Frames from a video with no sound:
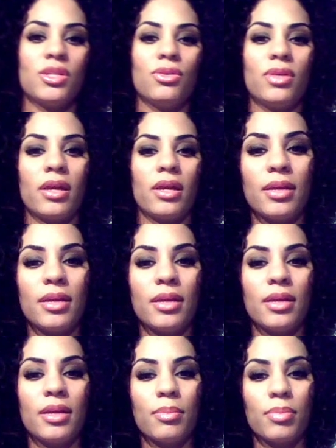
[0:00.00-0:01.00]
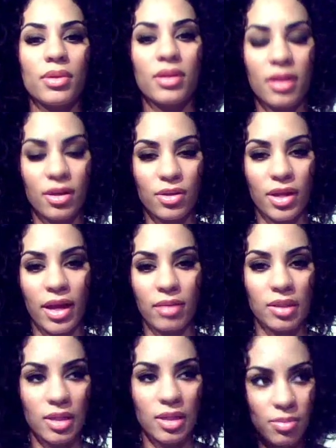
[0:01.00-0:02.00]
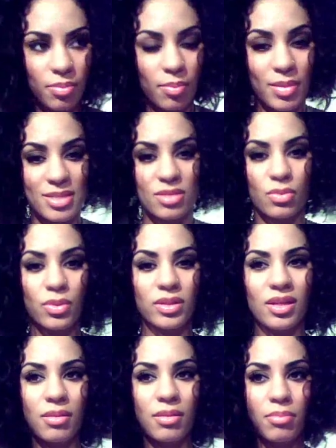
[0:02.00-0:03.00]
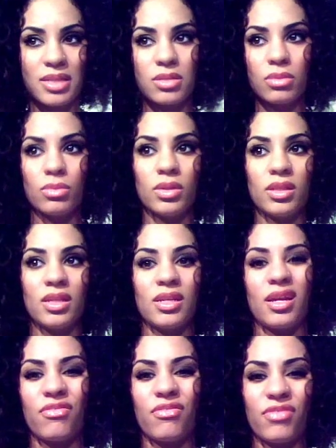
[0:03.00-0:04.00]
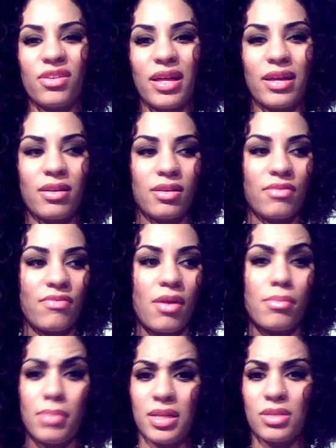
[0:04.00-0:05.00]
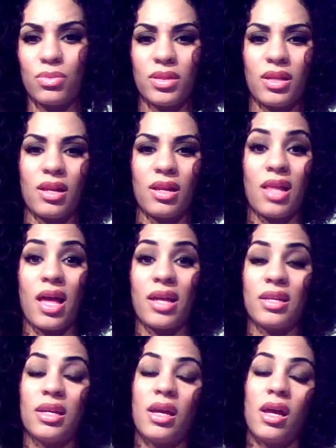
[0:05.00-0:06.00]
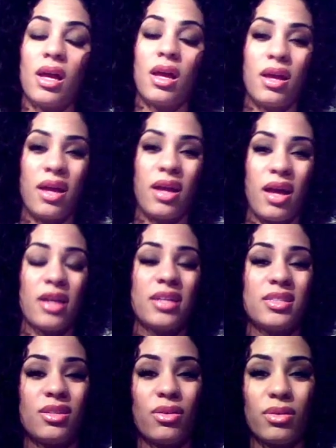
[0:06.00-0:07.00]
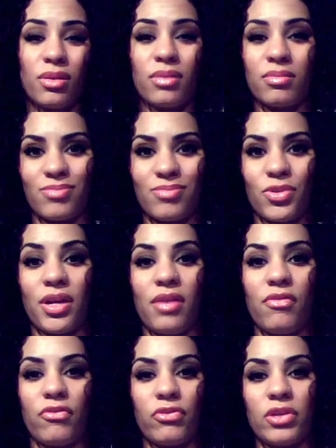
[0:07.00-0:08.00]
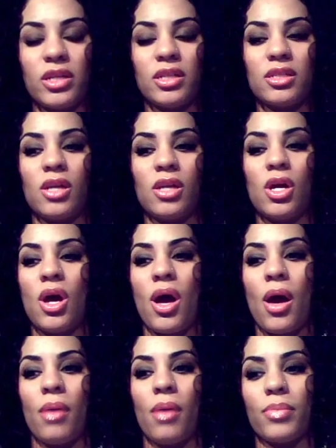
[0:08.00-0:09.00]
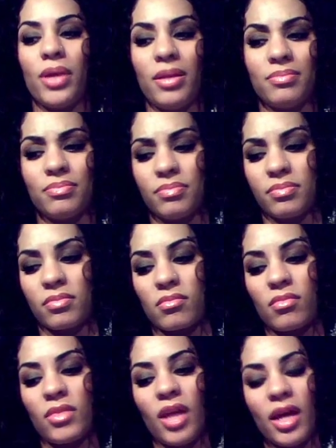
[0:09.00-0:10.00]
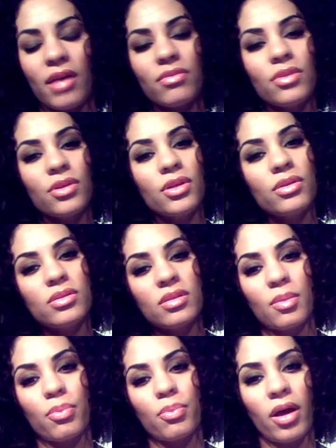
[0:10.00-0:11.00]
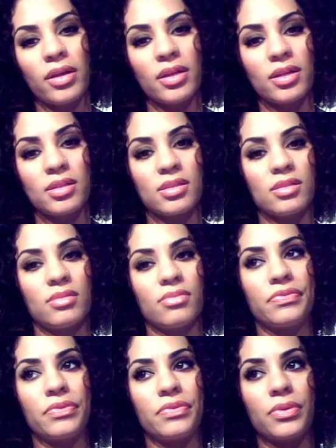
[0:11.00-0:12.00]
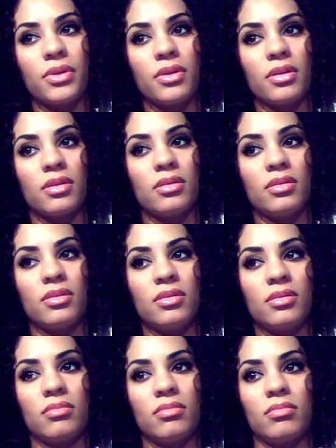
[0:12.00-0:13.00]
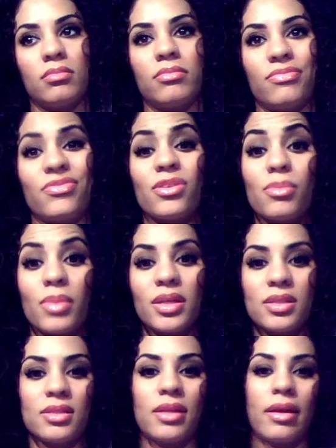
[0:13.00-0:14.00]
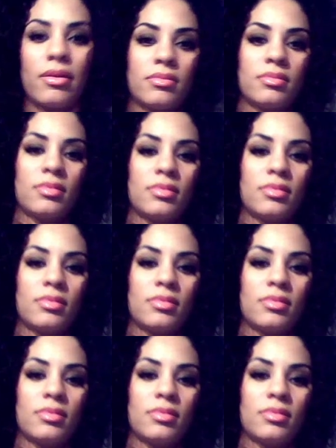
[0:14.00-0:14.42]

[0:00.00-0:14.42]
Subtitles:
you can't really get big hair. You have to keep messing with it, and I feel like if I'm messing with it a lot, it's gonna create frizz. But after using the products for a few months now,